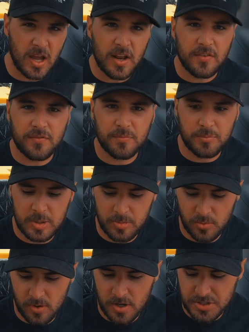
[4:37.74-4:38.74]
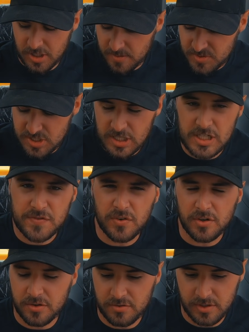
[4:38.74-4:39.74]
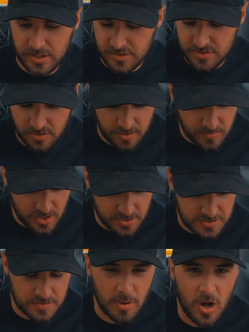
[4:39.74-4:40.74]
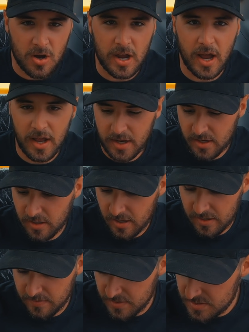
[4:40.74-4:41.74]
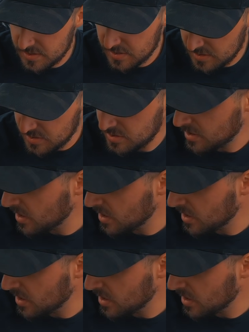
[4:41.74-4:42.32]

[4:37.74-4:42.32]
And people watching, I'm 6'3", so I'm not a small guy, and this is